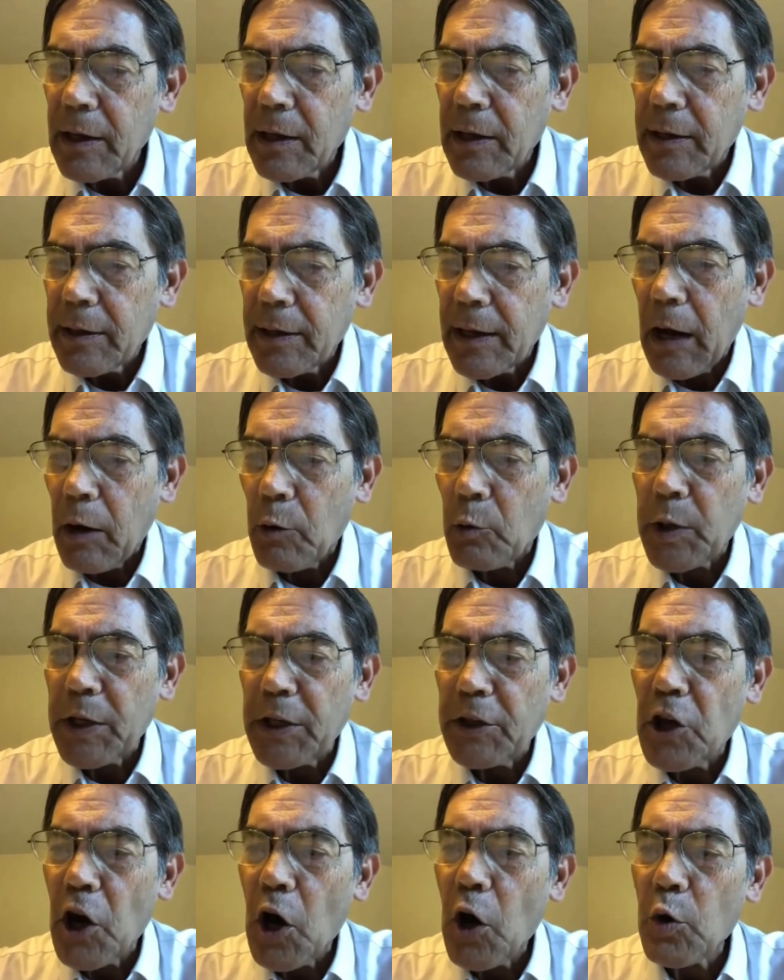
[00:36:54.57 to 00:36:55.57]
Now, we
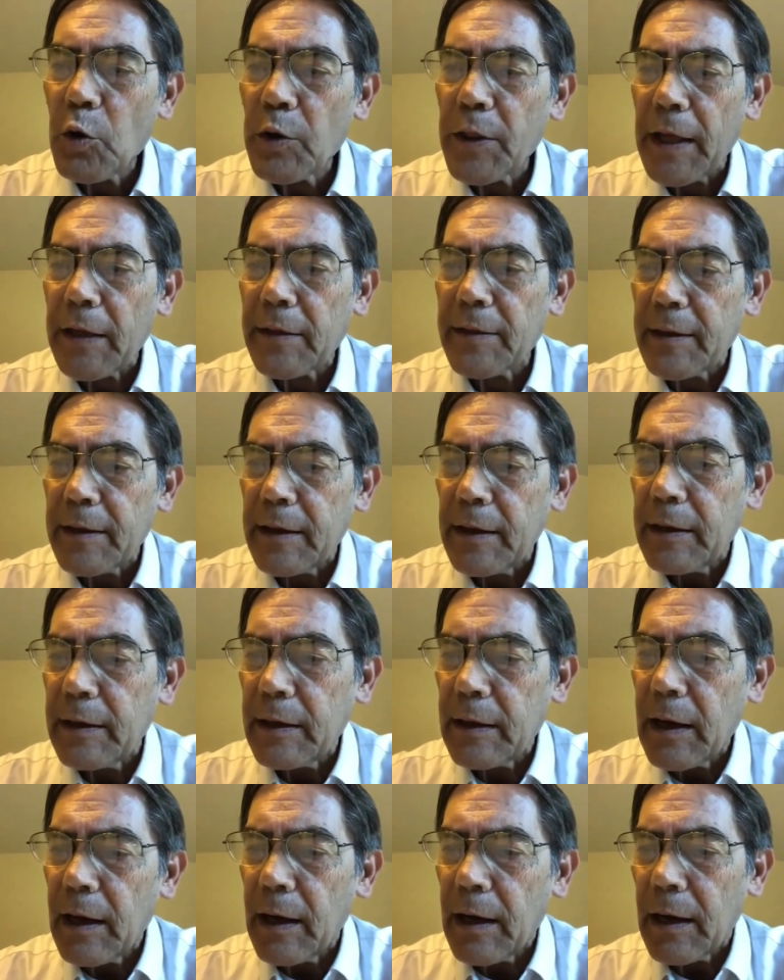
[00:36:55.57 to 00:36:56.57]
know that the
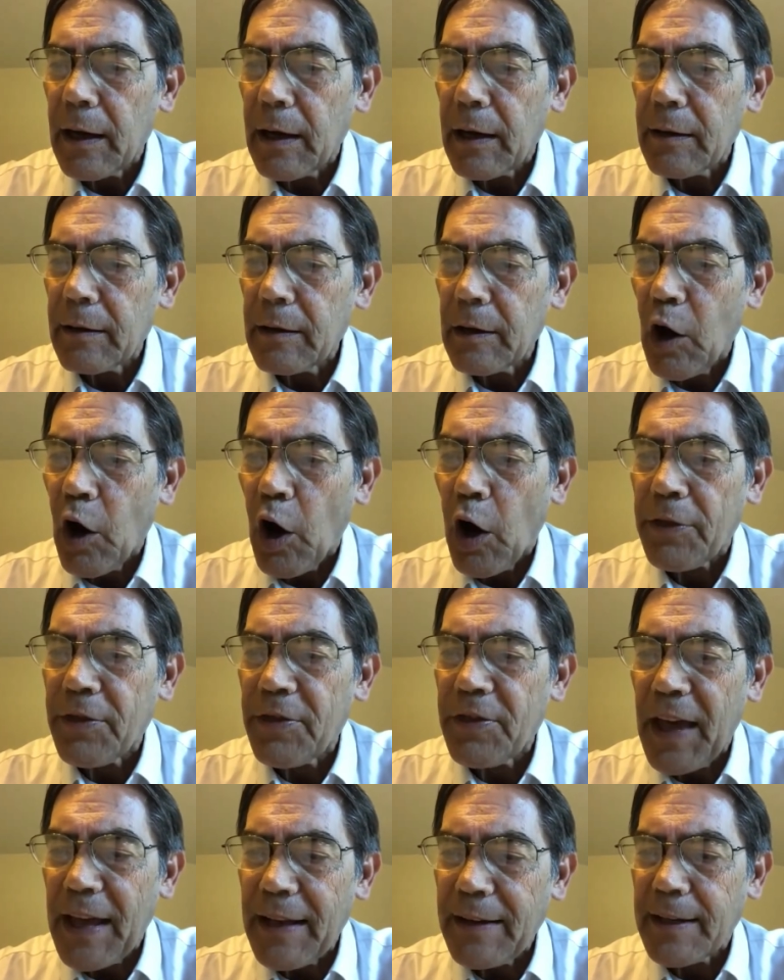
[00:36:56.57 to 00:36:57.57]

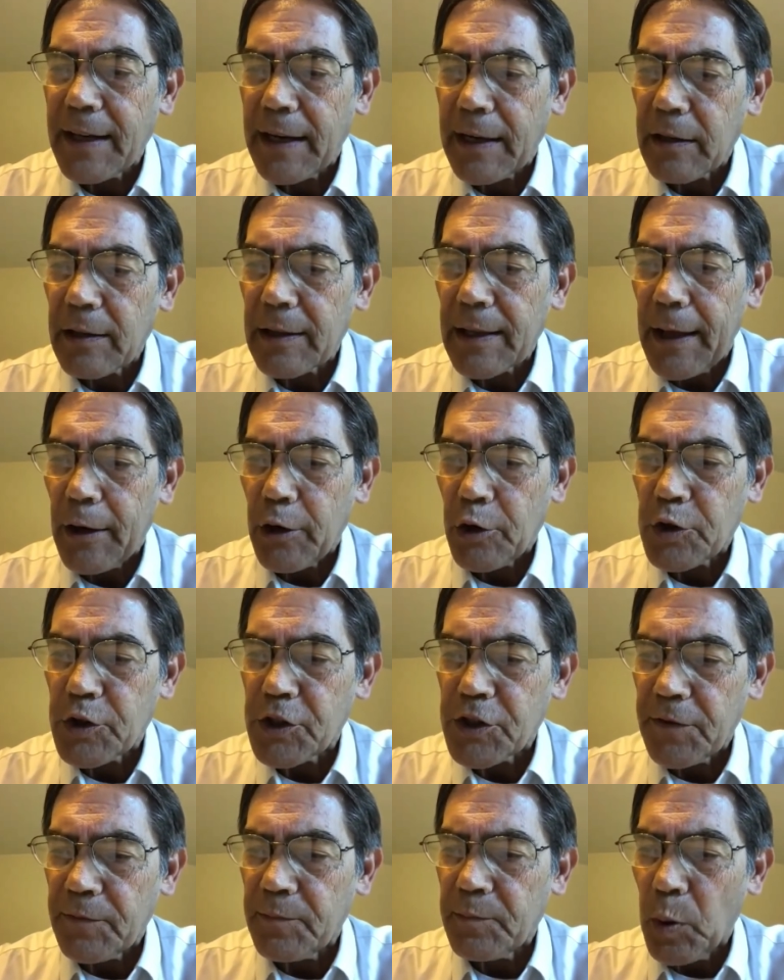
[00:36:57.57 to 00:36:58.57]
authentic
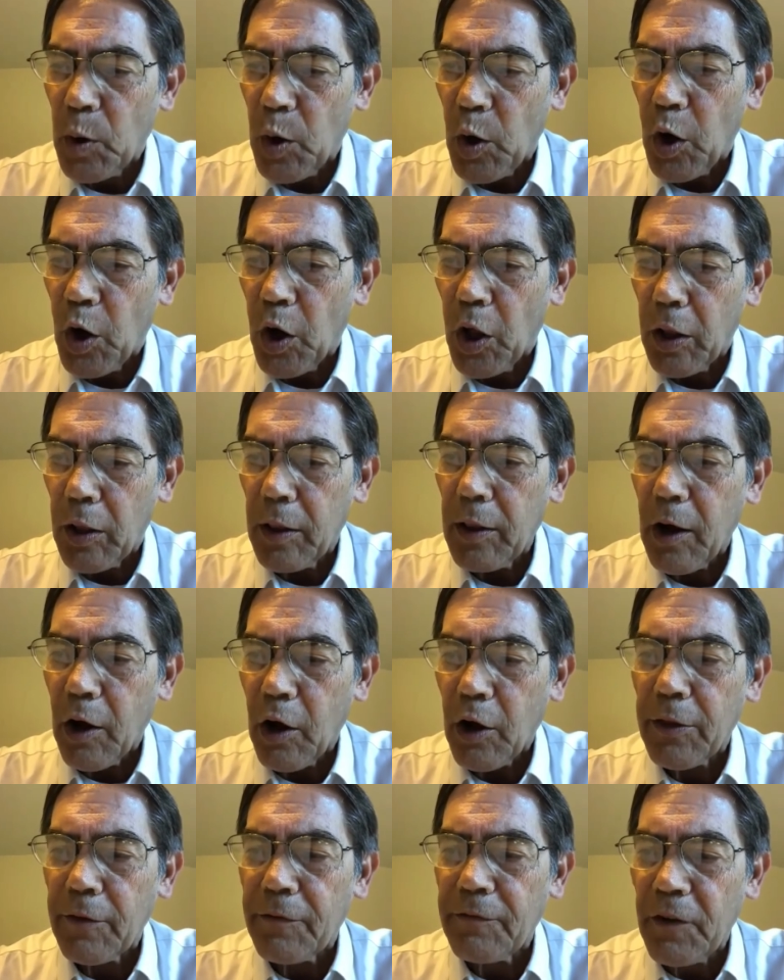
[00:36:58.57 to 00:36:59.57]
letters of Paul
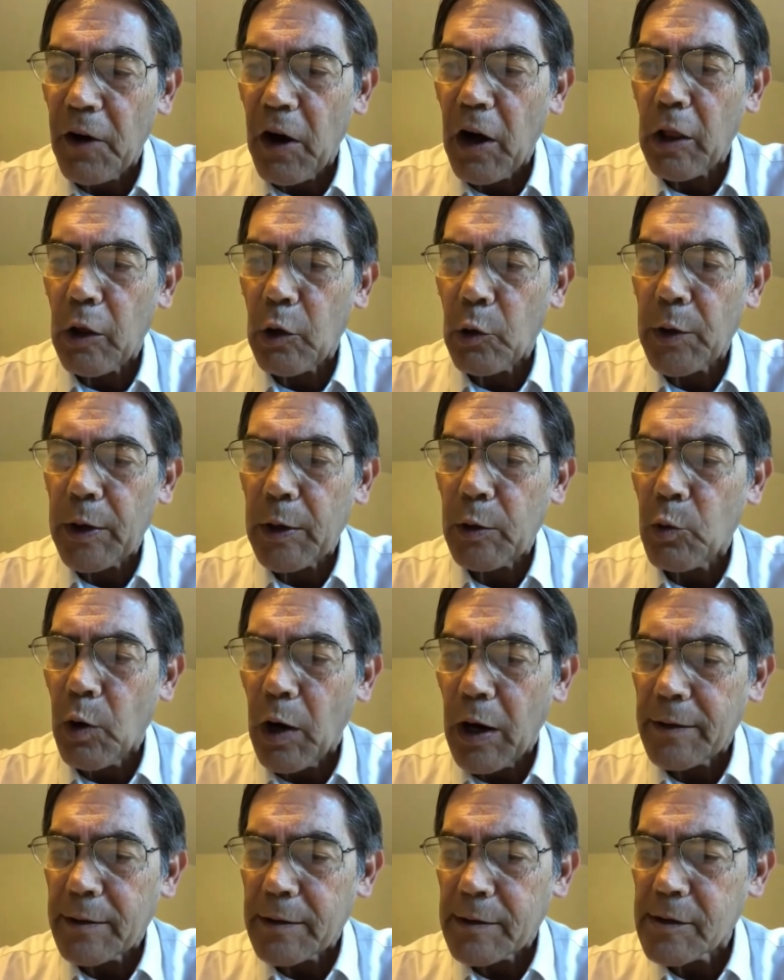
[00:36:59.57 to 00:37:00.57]
are the following
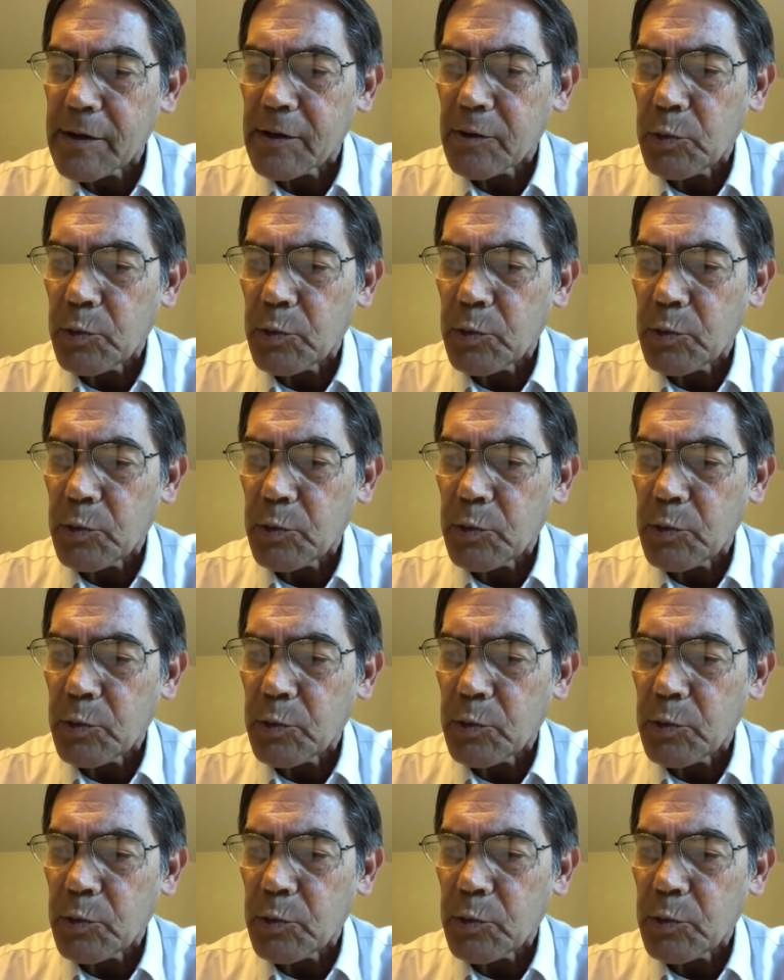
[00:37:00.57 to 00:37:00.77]
ones.